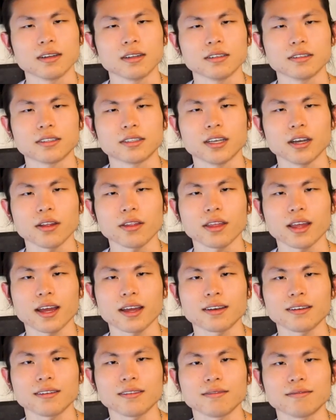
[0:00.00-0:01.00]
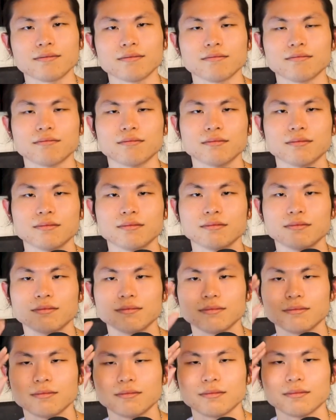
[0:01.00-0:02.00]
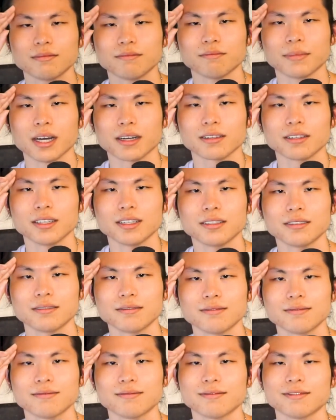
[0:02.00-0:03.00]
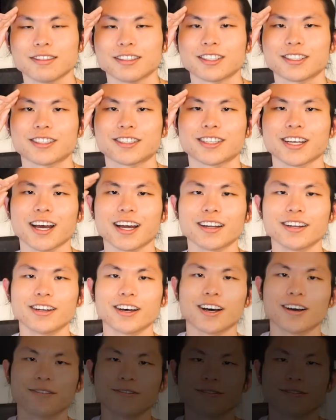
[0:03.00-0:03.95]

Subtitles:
till then, Macklin signing off.